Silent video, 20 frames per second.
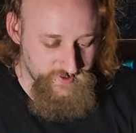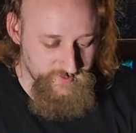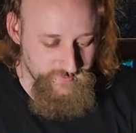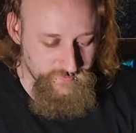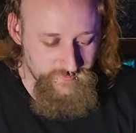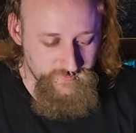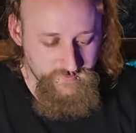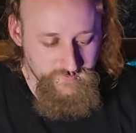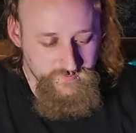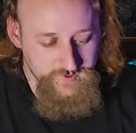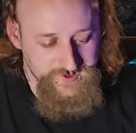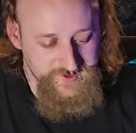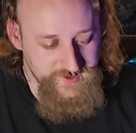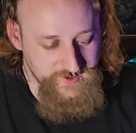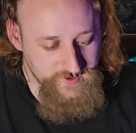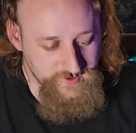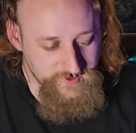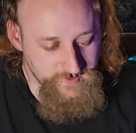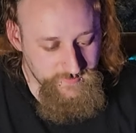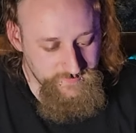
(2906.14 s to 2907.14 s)
the
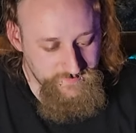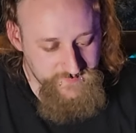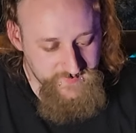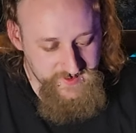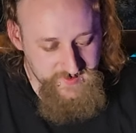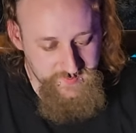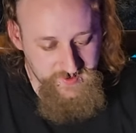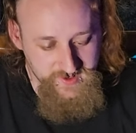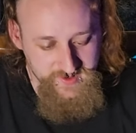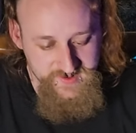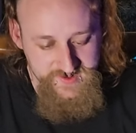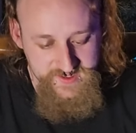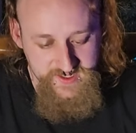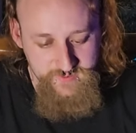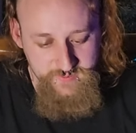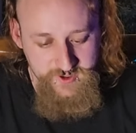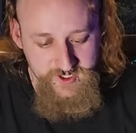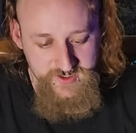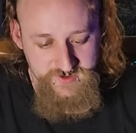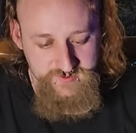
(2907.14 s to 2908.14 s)
resume spelled the
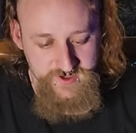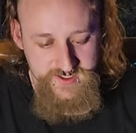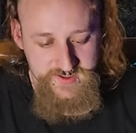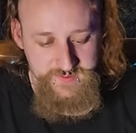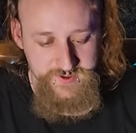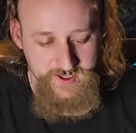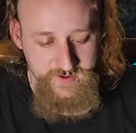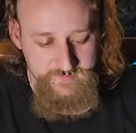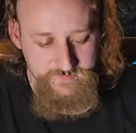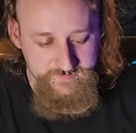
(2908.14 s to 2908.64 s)
same way as resume.